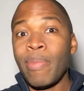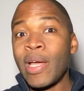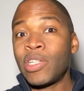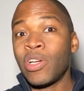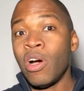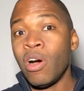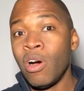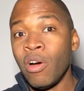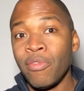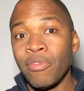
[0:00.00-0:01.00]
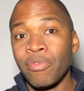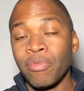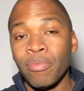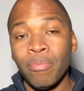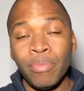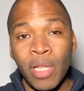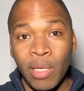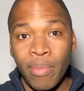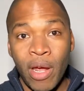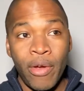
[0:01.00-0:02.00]
batch of Bloody
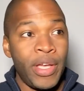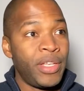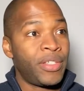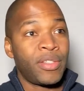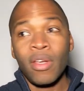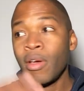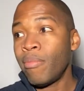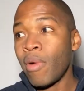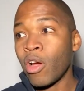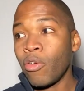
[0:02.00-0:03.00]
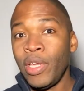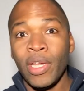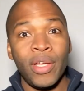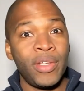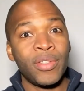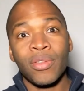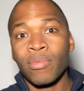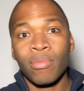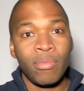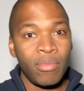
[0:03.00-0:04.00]
Marys, margaritas,
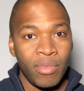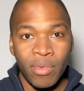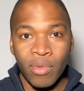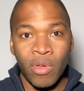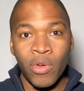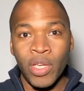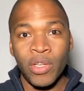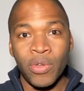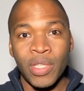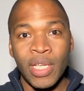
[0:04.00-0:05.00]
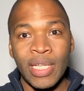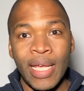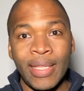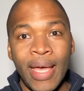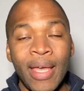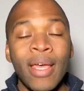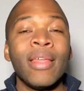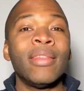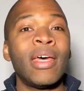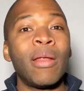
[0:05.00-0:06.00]
Coquitos, things like that,
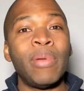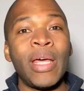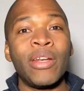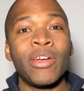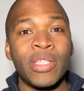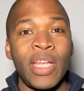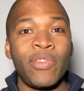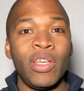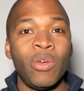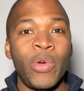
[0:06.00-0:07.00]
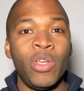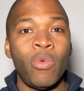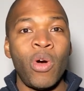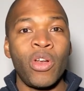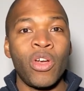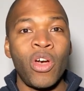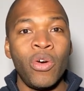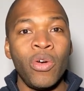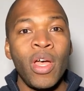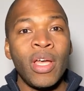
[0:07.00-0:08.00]
then a blender is definitely the way you want to
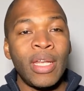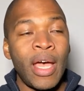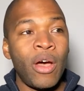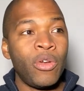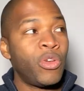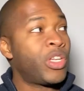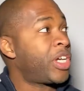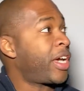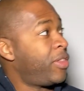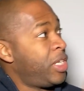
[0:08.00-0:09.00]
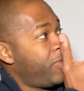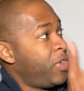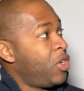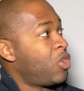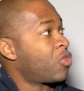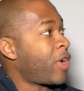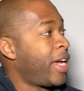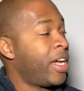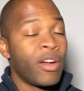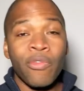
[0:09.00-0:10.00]
go. Now, you can check out these videos right
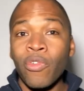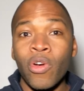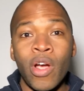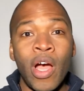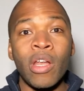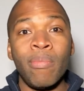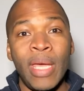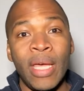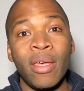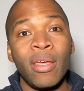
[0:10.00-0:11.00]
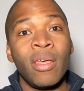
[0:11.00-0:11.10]
here for how to make